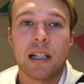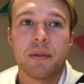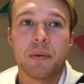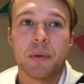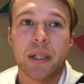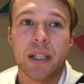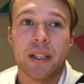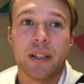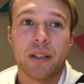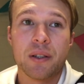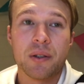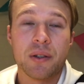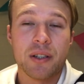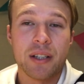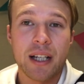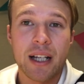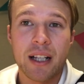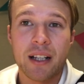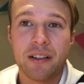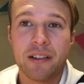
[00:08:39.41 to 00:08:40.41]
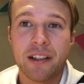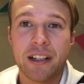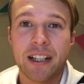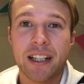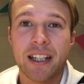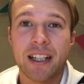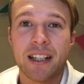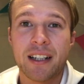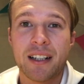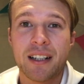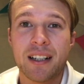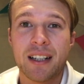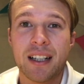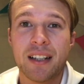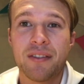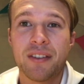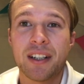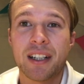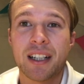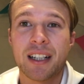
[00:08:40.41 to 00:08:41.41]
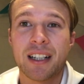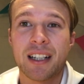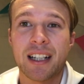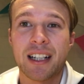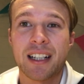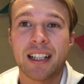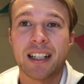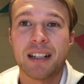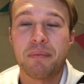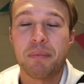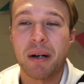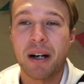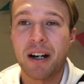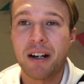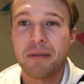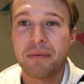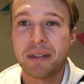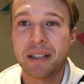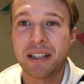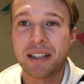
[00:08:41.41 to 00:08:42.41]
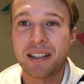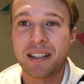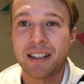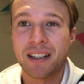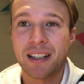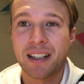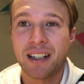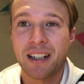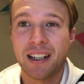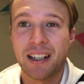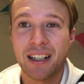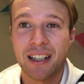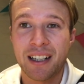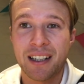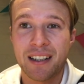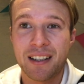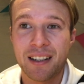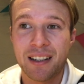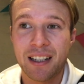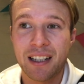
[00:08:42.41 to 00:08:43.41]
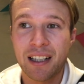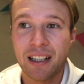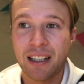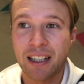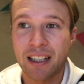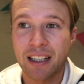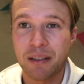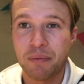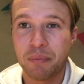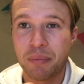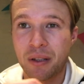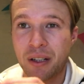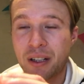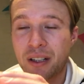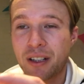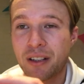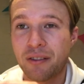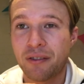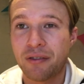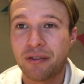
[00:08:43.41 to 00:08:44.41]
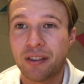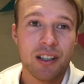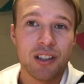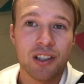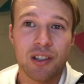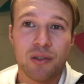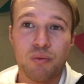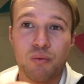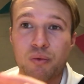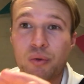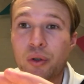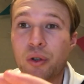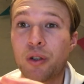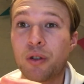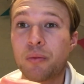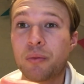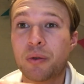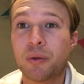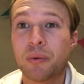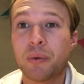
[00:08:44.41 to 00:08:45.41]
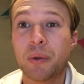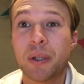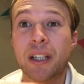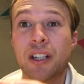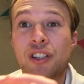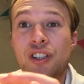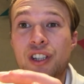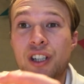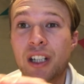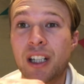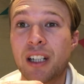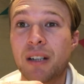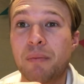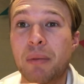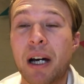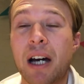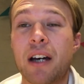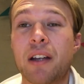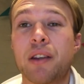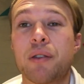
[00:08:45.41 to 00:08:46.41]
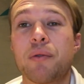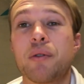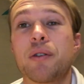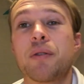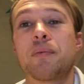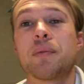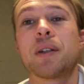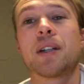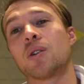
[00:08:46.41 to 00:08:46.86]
with no salary, living in like an apartment in Italy, like a block of just rooms with a shared bathroom,